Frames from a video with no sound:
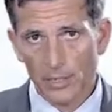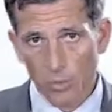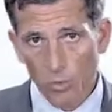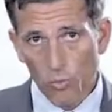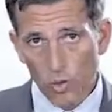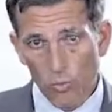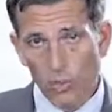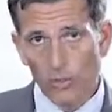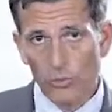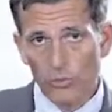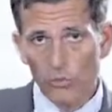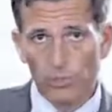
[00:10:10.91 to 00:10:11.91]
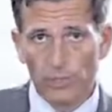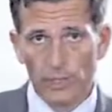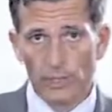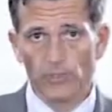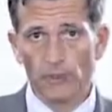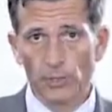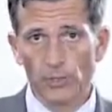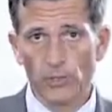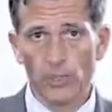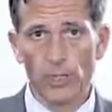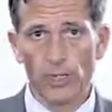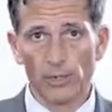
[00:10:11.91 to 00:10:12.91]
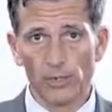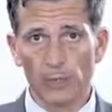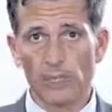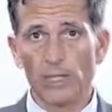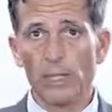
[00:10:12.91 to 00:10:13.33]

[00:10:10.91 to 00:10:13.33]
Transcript: So what we're going to do is first, we are going to